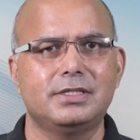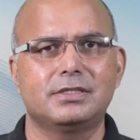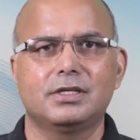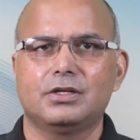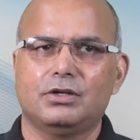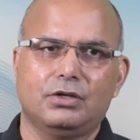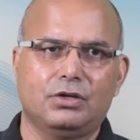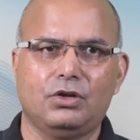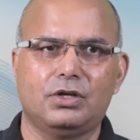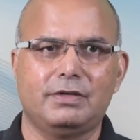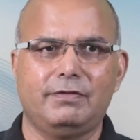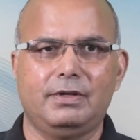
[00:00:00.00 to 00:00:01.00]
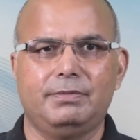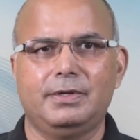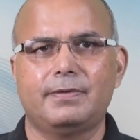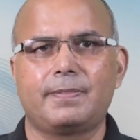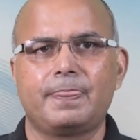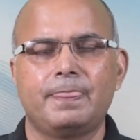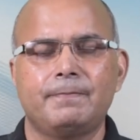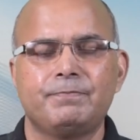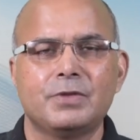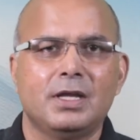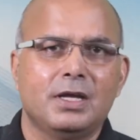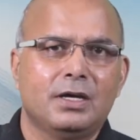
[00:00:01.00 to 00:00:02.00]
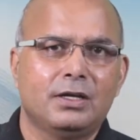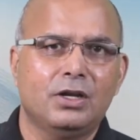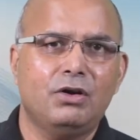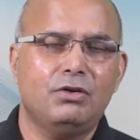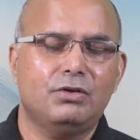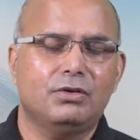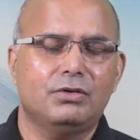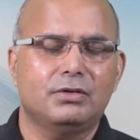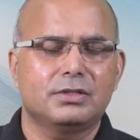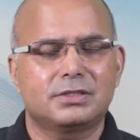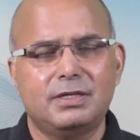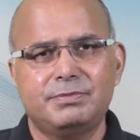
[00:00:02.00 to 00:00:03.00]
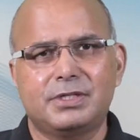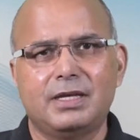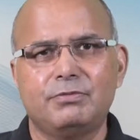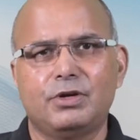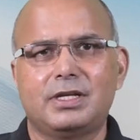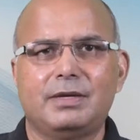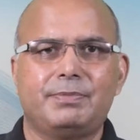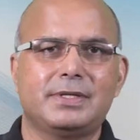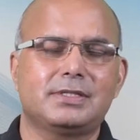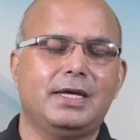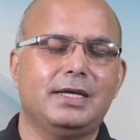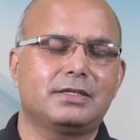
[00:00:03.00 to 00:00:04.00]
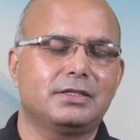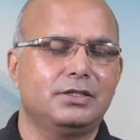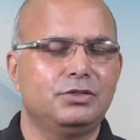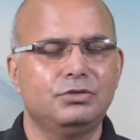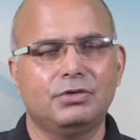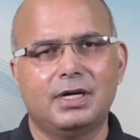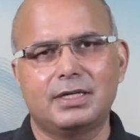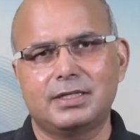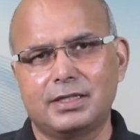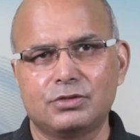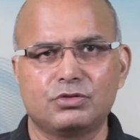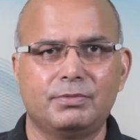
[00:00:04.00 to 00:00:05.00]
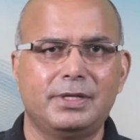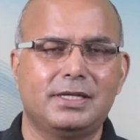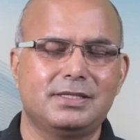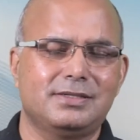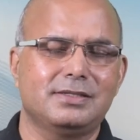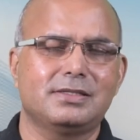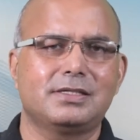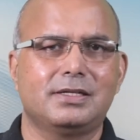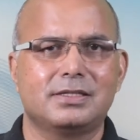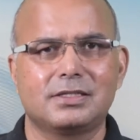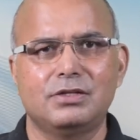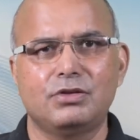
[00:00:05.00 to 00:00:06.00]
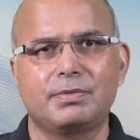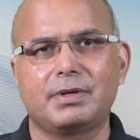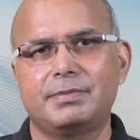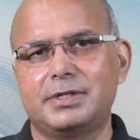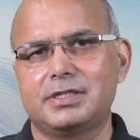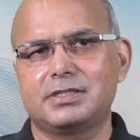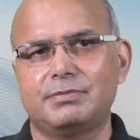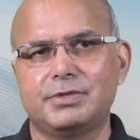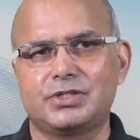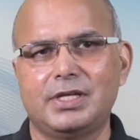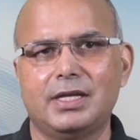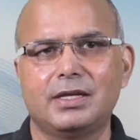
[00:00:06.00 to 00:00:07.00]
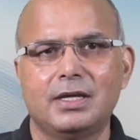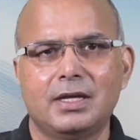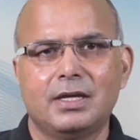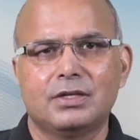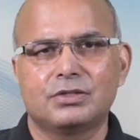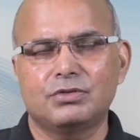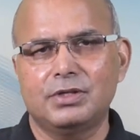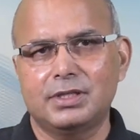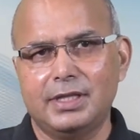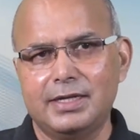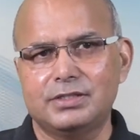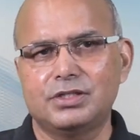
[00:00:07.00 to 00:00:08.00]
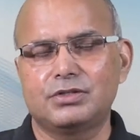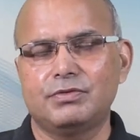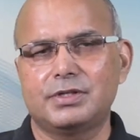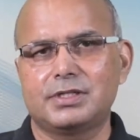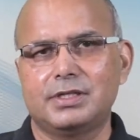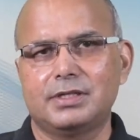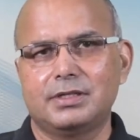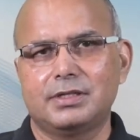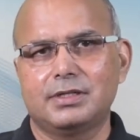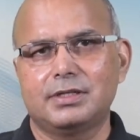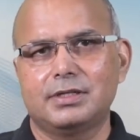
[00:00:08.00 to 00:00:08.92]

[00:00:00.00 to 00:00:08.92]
is not available. Now, sometime what happens that you are taking so many decisions and still you have committed some mistake. So in that situation,